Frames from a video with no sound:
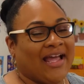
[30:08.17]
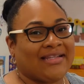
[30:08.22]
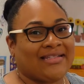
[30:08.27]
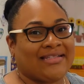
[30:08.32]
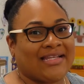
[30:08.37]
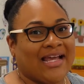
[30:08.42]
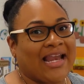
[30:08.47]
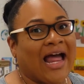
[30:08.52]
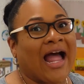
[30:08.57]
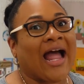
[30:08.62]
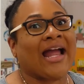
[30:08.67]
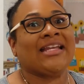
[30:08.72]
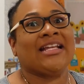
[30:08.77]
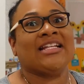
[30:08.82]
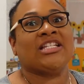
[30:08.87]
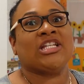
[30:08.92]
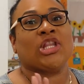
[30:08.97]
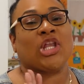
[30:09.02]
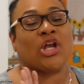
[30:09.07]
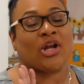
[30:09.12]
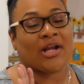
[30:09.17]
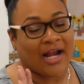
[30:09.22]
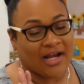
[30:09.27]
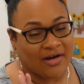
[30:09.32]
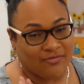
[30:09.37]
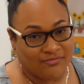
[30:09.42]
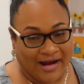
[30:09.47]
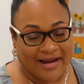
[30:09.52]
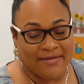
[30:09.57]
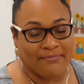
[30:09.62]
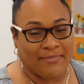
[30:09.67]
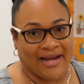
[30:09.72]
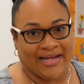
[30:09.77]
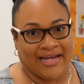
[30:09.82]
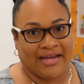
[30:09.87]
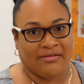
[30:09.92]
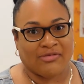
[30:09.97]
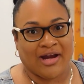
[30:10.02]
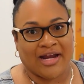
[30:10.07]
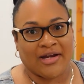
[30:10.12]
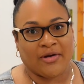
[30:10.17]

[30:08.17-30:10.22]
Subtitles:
said, I need to learn how to write my name right